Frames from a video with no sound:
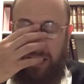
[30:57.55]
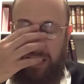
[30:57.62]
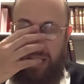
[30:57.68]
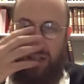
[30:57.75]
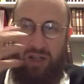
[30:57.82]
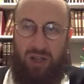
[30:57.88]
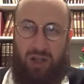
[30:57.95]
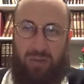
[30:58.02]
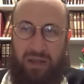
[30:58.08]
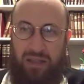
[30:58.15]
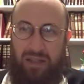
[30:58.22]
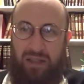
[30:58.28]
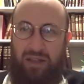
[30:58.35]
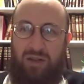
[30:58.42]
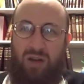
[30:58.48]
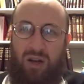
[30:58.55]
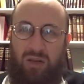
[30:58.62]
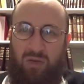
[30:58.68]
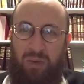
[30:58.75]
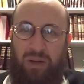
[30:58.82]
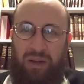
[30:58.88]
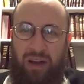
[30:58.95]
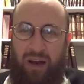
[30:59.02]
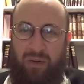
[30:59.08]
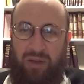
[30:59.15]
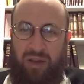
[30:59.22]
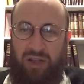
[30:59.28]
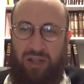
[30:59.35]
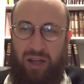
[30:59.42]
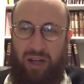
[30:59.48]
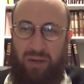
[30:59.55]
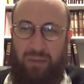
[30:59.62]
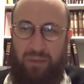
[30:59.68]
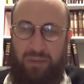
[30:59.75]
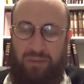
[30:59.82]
Das Hashem means this kind of familiarity with Hashem.